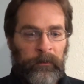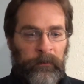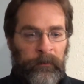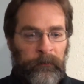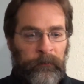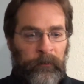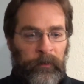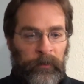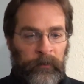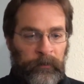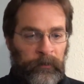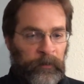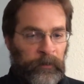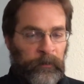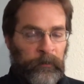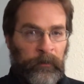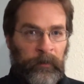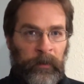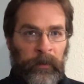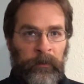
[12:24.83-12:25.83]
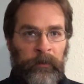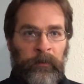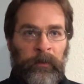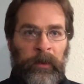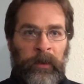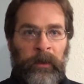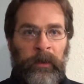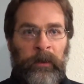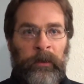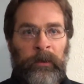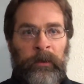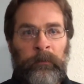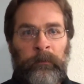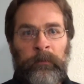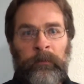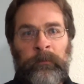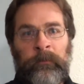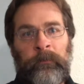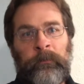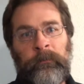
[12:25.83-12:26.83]
For instance, the other day I
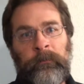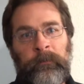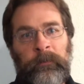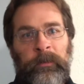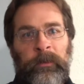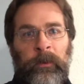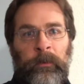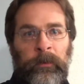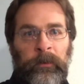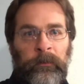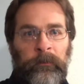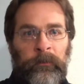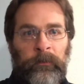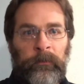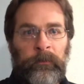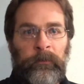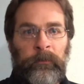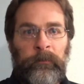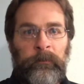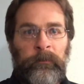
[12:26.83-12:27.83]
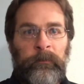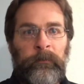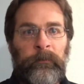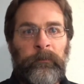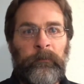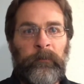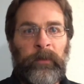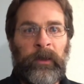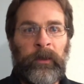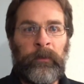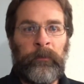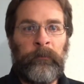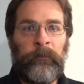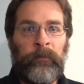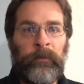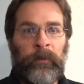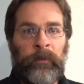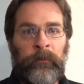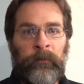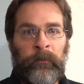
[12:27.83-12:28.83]
was going through my
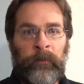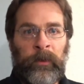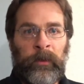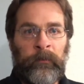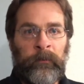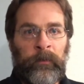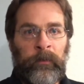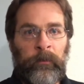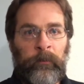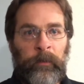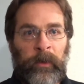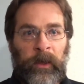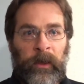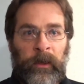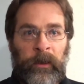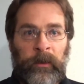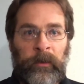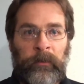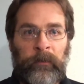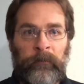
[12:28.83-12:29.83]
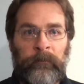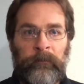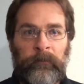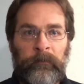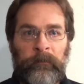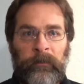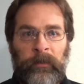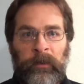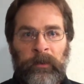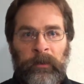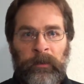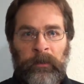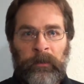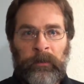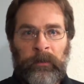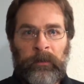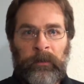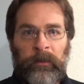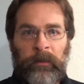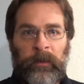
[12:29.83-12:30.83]
search and rescue pack and
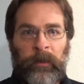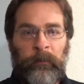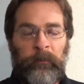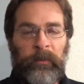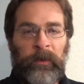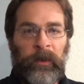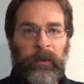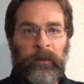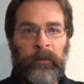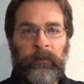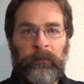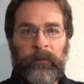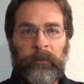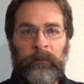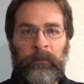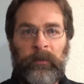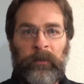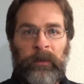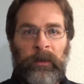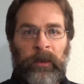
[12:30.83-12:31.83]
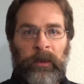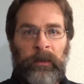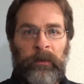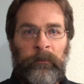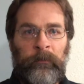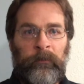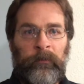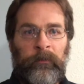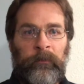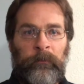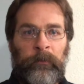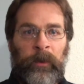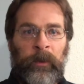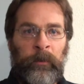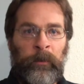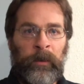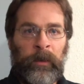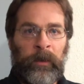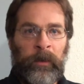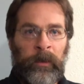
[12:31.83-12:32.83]
updating some of the items and
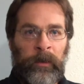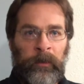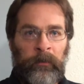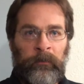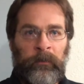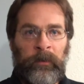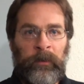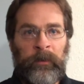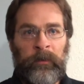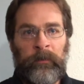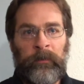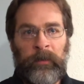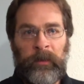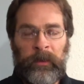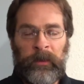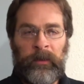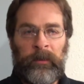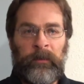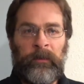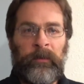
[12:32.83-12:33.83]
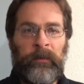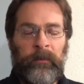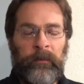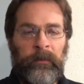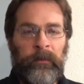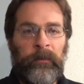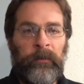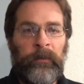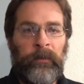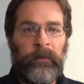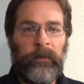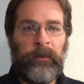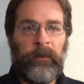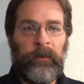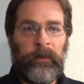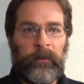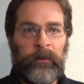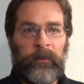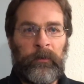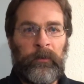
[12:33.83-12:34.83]
reorganizing, and
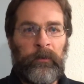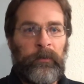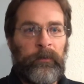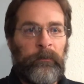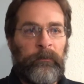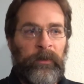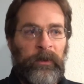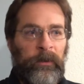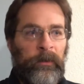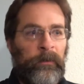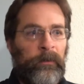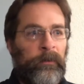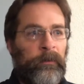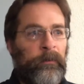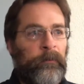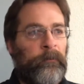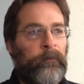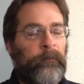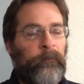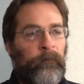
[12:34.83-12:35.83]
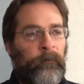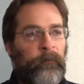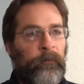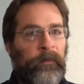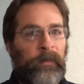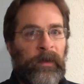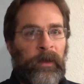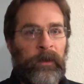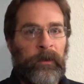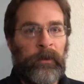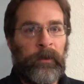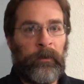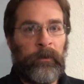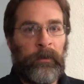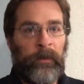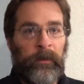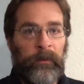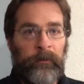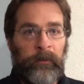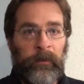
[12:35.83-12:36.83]
it occurred to me that I
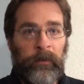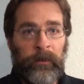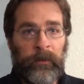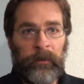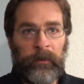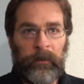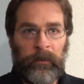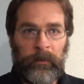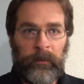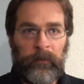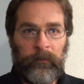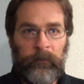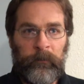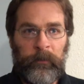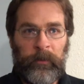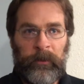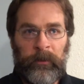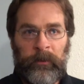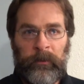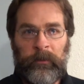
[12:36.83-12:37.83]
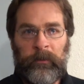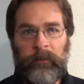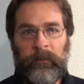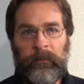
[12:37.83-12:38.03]
carry a tourniquet, but